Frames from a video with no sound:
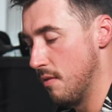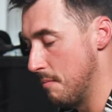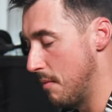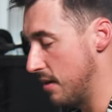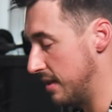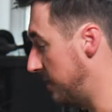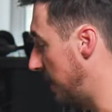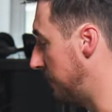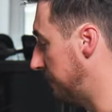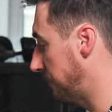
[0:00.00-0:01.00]
the
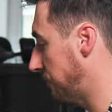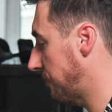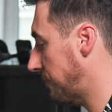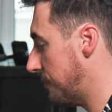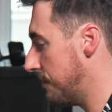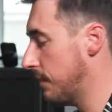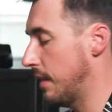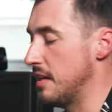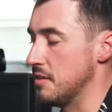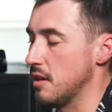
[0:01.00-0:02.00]
monitor,
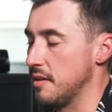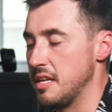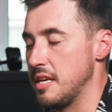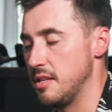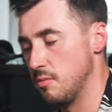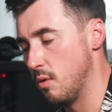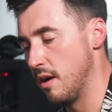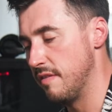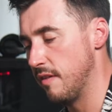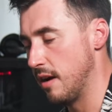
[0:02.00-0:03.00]
there's like these
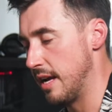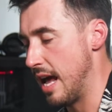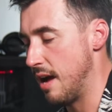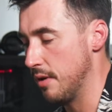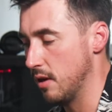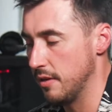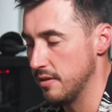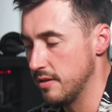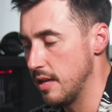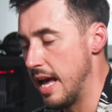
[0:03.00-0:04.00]
Wi-Fi aerial
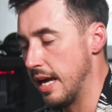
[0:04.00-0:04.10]
and air